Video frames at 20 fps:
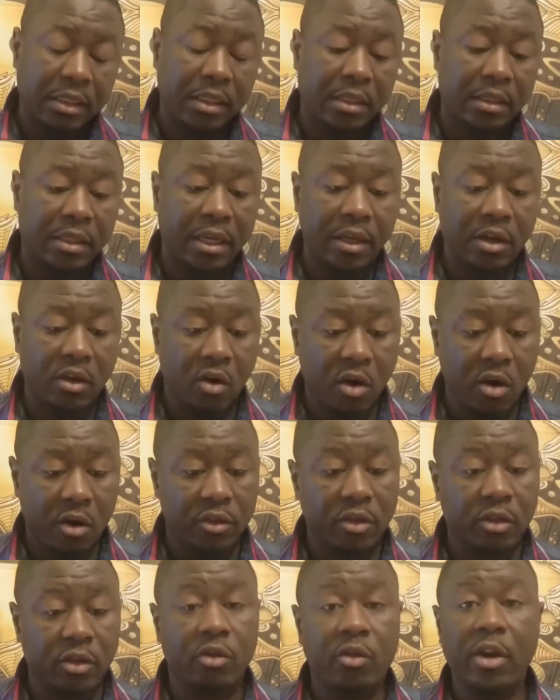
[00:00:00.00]
And they are
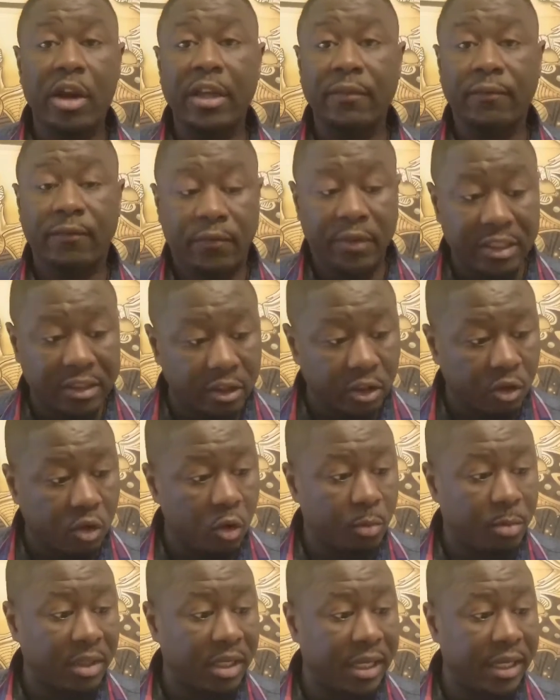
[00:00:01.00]
the great
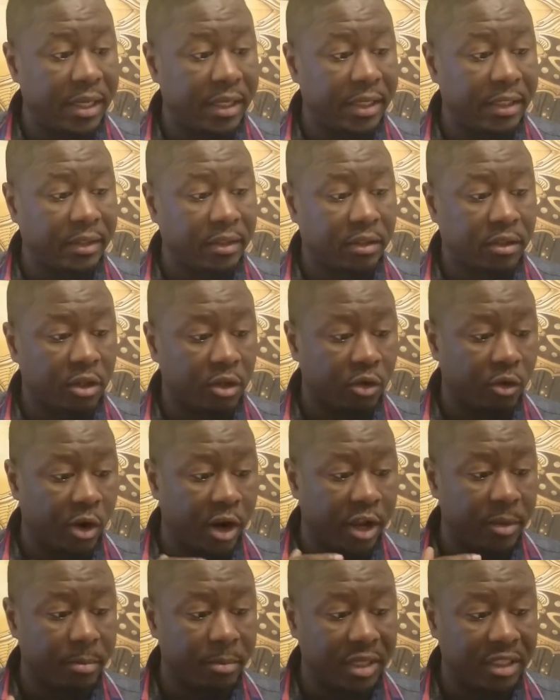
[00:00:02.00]
physical plane, the
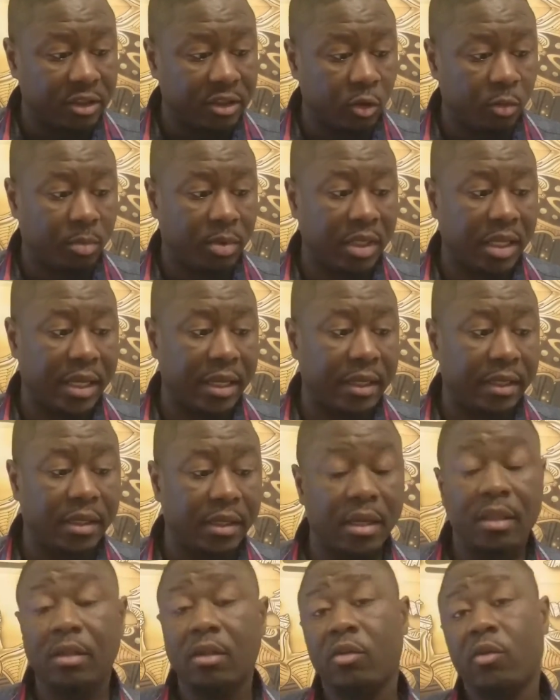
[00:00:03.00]
great mental plane,
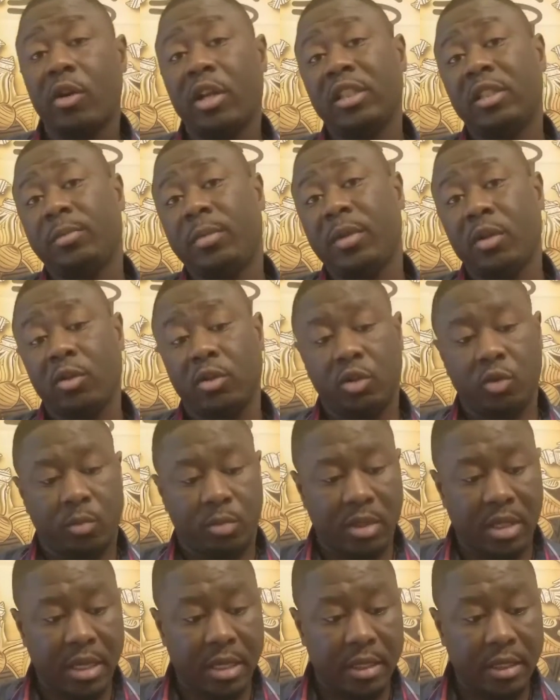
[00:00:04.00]
and the great spiritual
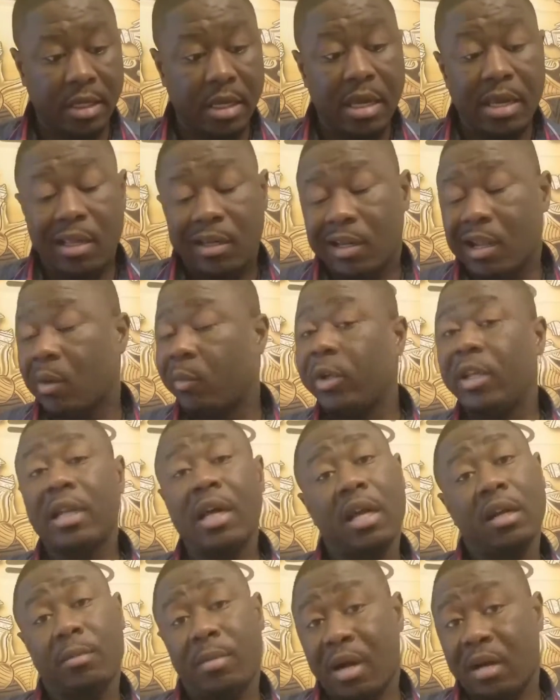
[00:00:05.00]
plane. Now, we're
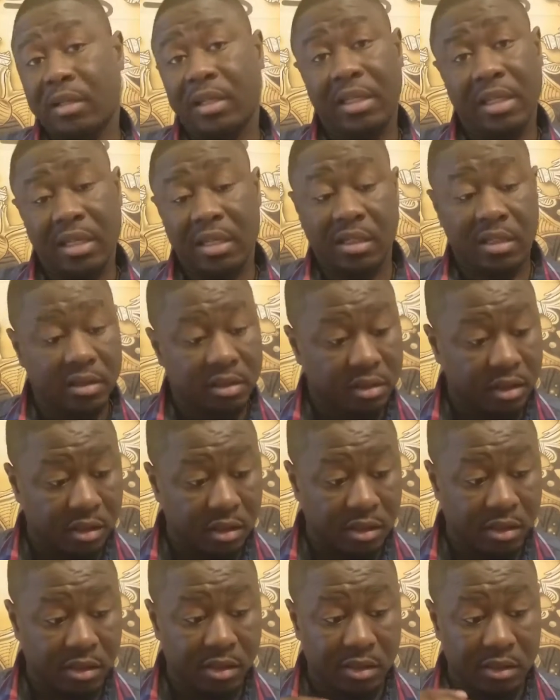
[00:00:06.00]
not about to get
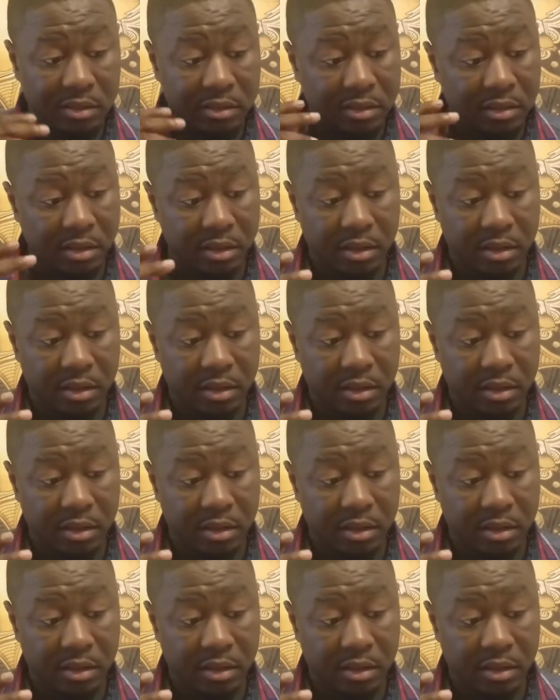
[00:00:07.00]
into